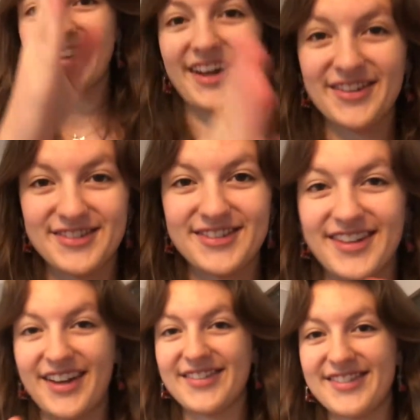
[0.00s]
I'll,
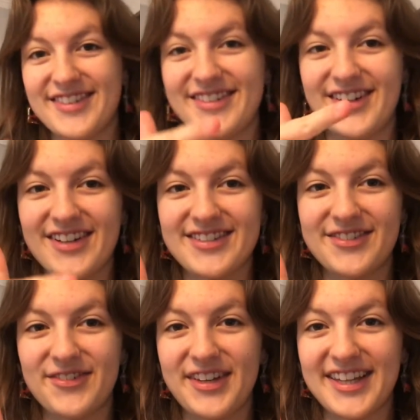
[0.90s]
I'll, talk to you
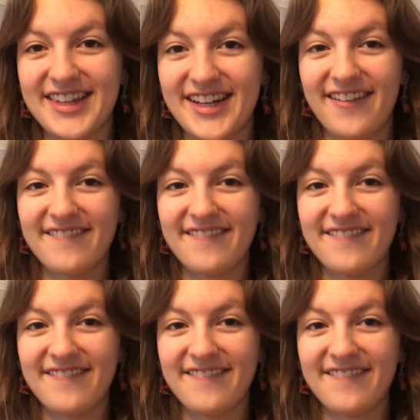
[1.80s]
when we get there.